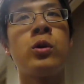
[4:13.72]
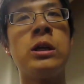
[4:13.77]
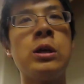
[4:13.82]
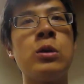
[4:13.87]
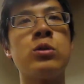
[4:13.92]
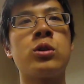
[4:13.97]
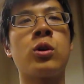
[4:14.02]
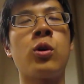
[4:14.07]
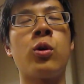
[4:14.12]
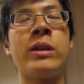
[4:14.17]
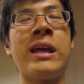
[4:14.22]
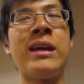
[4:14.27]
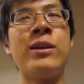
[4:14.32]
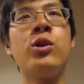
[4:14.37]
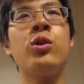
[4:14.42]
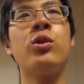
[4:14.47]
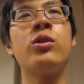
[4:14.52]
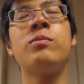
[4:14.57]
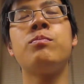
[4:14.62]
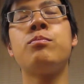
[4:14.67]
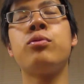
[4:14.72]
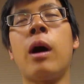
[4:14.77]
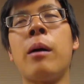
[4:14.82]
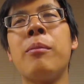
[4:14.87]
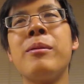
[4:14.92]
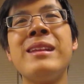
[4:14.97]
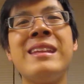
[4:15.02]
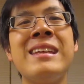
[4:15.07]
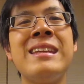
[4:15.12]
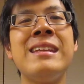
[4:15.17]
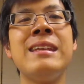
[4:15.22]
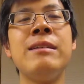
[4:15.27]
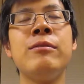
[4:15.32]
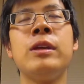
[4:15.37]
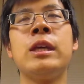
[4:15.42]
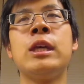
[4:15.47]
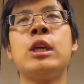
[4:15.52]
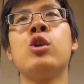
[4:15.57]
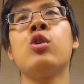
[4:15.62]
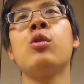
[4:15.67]
years ago that you probably didn't even
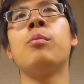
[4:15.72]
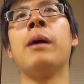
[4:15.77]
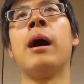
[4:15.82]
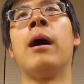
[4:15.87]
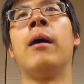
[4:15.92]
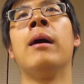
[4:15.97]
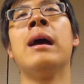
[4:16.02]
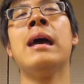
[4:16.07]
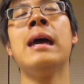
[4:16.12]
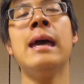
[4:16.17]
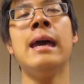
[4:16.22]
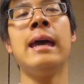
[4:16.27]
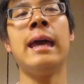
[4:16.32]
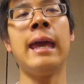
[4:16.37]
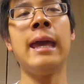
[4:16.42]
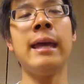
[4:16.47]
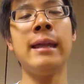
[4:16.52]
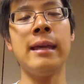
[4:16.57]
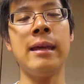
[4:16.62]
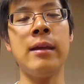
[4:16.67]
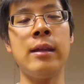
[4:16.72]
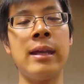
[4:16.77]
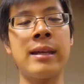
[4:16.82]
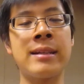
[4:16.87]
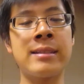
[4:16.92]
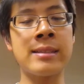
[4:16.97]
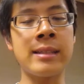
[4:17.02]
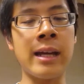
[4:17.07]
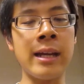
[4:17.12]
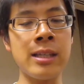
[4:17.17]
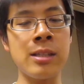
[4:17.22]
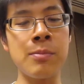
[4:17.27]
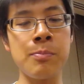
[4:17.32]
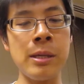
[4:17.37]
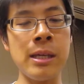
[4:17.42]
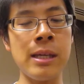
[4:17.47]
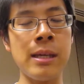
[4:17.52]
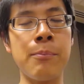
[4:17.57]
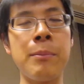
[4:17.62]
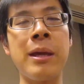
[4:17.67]
hear about. And it excites
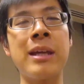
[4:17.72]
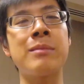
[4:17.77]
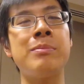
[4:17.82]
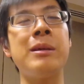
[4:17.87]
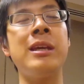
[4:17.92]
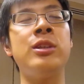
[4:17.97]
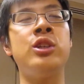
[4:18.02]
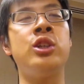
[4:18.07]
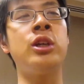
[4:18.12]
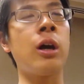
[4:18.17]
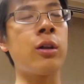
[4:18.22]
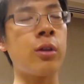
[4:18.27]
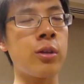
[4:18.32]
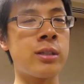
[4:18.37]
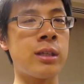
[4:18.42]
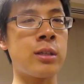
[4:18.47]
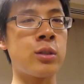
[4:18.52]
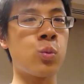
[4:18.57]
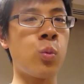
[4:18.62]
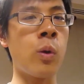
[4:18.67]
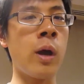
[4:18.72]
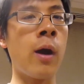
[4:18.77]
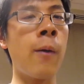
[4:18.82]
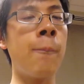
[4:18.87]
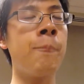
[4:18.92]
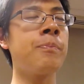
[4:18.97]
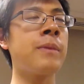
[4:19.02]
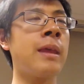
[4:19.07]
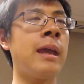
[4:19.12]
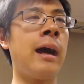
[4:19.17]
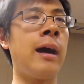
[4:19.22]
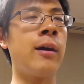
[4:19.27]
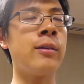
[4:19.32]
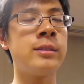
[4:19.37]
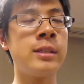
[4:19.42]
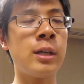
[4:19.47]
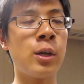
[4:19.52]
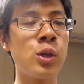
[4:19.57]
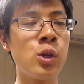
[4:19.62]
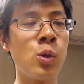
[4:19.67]
me, it makes me jealous as well. I'll
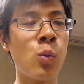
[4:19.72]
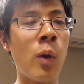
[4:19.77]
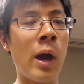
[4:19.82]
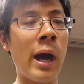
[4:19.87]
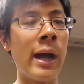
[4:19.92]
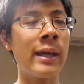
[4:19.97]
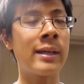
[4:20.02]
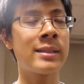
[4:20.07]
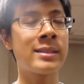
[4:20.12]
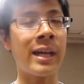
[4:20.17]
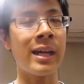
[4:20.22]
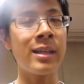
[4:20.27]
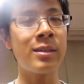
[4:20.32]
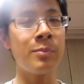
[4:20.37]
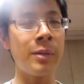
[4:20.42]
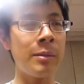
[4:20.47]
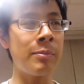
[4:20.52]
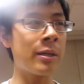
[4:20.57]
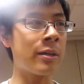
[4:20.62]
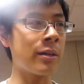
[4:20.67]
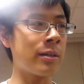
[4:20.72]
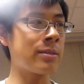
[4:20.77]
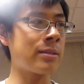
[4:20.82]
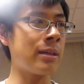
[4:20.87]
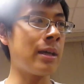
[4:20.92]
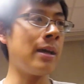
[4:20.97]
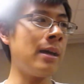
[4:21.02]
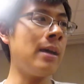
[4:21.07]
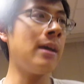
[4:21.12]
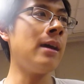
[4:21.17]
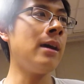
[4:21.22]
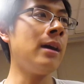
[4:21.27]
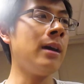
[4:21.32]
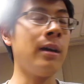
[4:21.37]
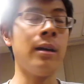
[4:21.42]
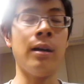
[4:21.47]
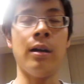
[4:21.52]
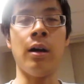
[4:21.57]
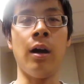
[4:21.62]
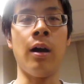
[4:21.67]
tell you why it excites me because
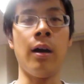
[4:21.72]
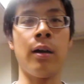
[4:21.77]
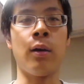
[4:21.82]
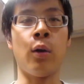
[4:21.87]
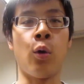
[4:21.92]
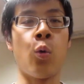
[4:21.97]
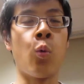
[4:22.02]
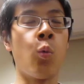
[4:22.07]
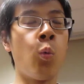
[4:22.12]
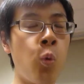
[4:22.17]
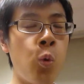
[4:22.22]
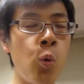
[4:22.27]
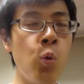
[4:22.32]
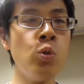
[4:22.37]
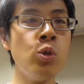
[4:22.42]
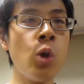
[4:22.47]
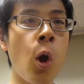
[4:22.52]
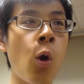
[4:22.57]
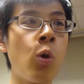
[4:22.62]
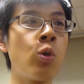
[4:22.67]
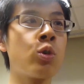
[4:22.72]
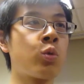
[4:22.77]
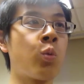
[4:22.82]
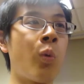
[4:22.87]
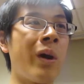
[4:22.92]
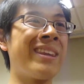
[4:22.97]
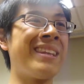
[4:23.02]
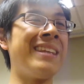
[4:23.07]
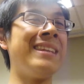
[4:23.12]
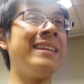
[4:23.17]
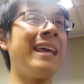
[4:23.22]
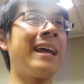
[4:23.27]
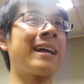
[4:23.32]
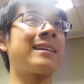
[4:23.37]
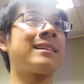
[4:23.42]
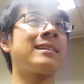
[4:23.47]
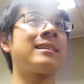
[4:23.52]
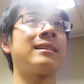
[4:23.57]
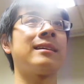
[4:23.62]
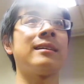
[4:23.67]
who knows what the
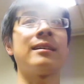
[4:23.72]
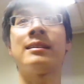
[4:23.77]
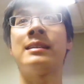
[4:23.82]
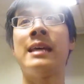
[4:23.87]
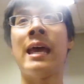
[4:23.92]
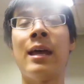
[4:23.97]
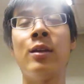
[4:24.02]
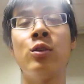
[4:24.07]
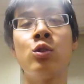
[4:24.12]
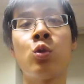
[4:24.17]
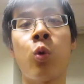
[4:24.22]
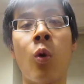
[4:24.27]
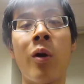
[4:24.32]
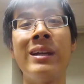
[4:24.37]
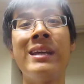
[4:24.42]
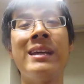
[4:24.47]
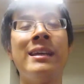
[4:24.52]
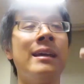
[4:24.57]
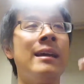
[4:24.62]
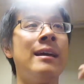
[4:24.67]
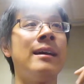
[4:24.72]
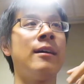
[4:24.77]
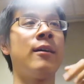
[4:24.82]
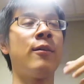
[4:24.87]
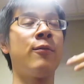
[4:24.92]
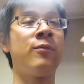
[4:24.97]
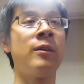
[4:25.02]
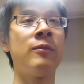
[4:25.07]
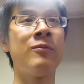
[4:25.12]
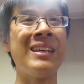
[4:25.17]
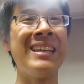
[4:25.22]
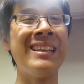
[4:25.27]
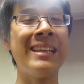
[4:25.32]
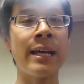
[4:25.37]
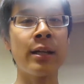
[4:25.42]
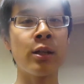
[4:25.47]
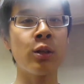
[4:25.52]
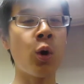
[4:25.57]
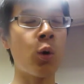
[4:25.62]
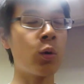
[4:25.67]
next 10, 20, 50,
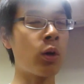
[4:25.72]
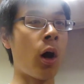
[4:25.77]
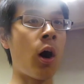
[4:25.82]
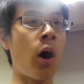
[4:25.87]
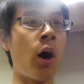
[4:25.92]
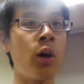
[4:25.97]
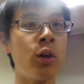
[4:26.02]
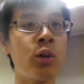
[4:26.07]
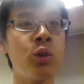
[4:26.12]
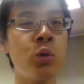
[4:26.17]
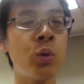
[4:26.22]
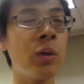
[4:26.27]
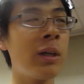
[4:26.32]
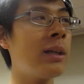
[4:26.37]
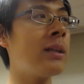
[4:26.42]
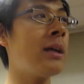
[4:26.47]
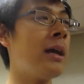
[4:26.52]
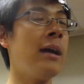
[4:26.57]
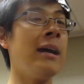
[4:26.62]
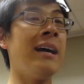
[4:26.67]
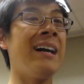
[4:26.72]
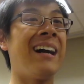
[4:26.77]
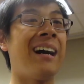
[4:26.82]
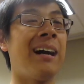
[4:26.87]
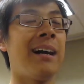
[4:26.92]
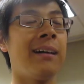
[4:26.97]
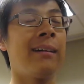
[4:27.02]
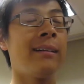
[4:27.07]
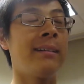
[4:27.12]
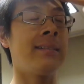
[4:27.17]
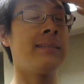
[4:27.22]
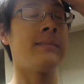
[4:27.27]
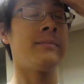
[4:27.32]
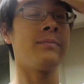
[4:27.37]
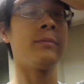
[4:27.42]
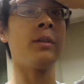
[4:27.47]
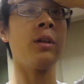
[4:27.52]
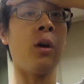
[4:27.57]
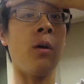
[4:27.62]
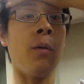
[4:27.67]
let alone 100,
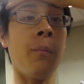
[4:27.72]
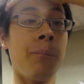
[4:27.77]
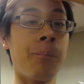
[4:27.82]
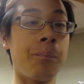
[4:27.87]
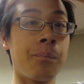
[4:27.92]
you know,